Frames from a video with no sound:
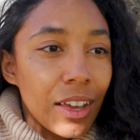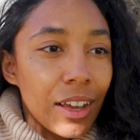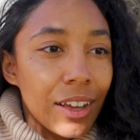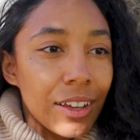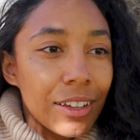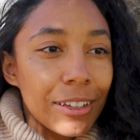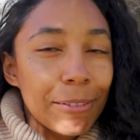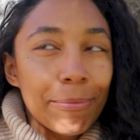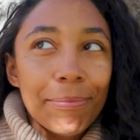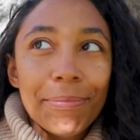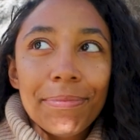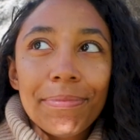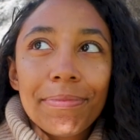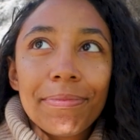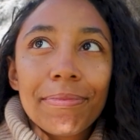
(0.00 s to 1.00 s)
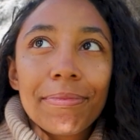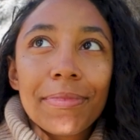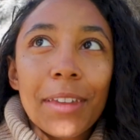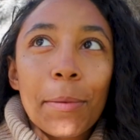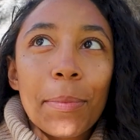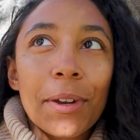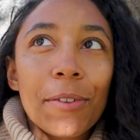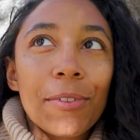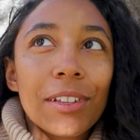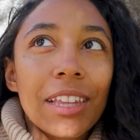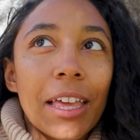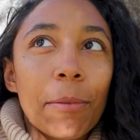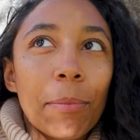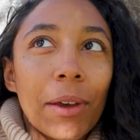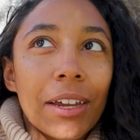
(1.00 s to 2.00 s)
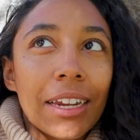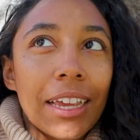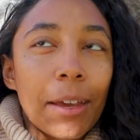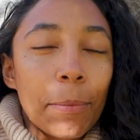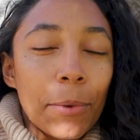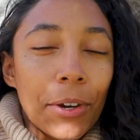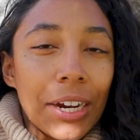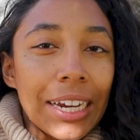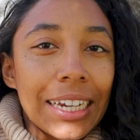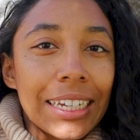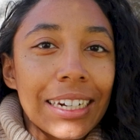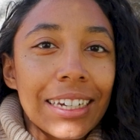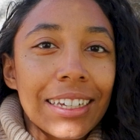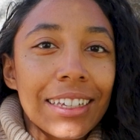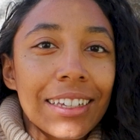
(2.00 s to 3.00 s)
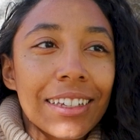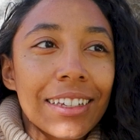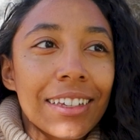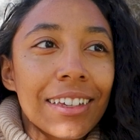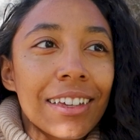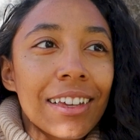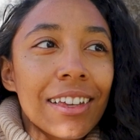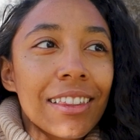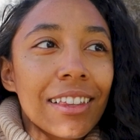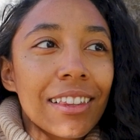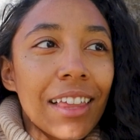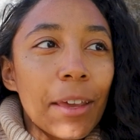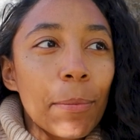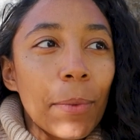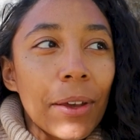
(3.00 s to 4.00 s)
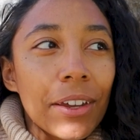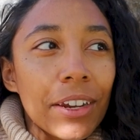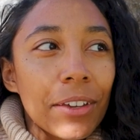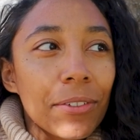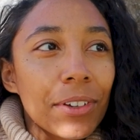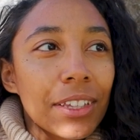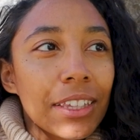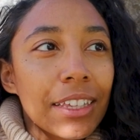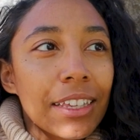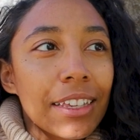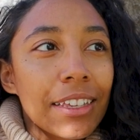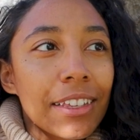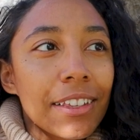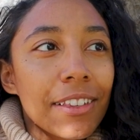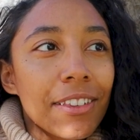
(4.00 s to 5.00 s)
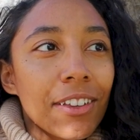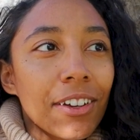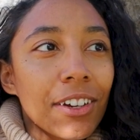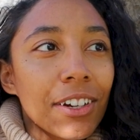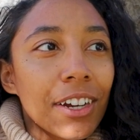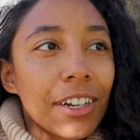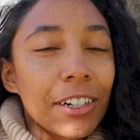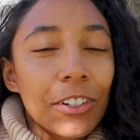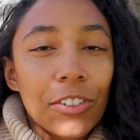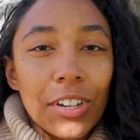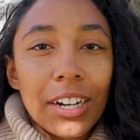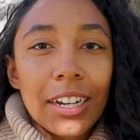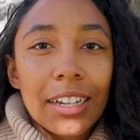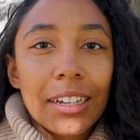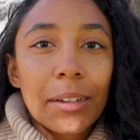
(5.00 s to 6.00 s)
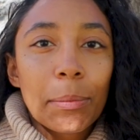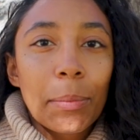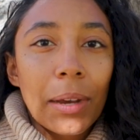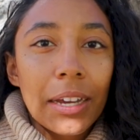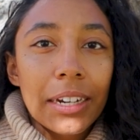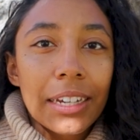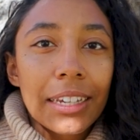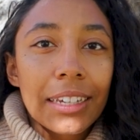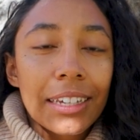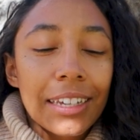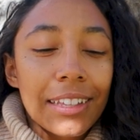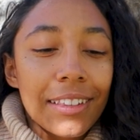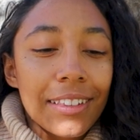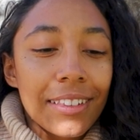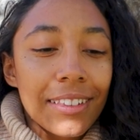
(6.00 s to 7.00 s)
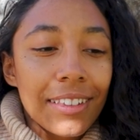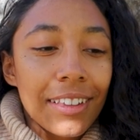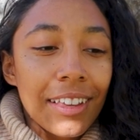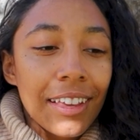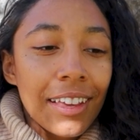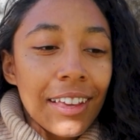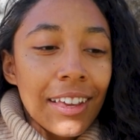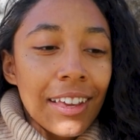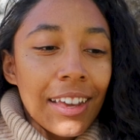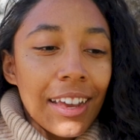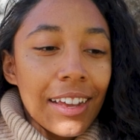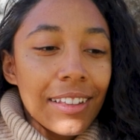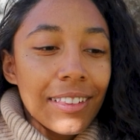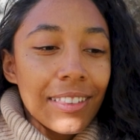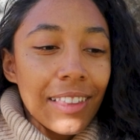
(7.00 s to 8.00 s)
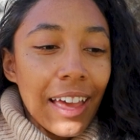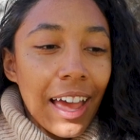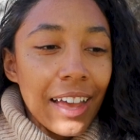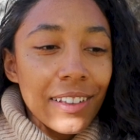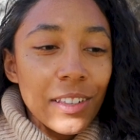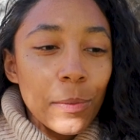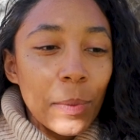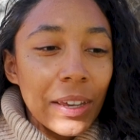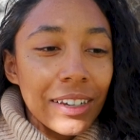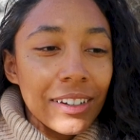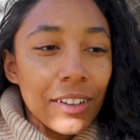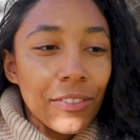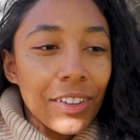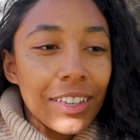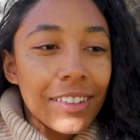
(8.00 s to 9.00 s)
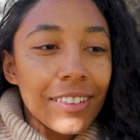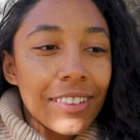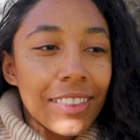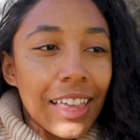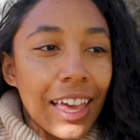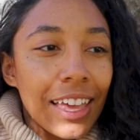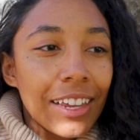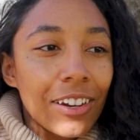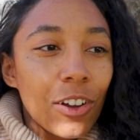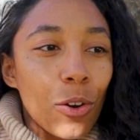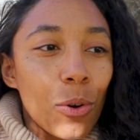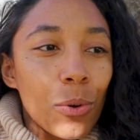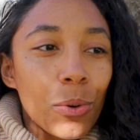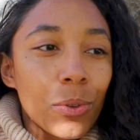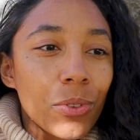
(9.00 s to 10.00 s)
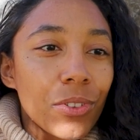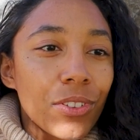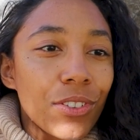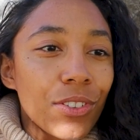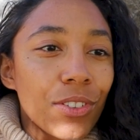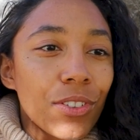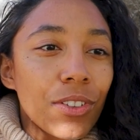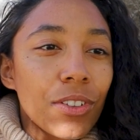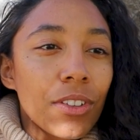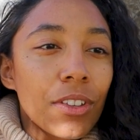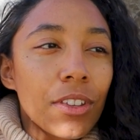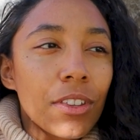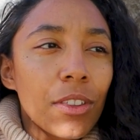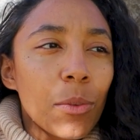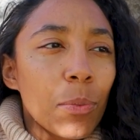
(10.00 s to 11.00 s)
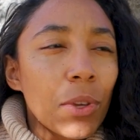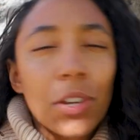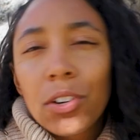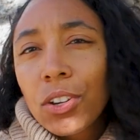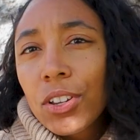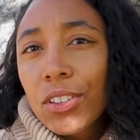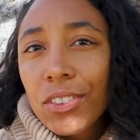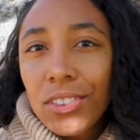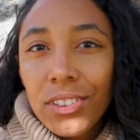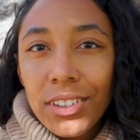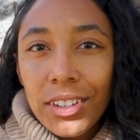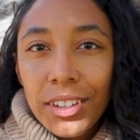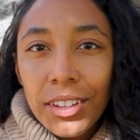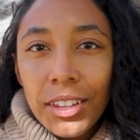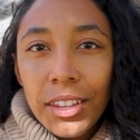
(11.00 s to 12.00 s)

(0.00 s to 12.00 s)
a bit of a light body upgrade. The light body really is our energetic body. It's the aspect of us that holds the purest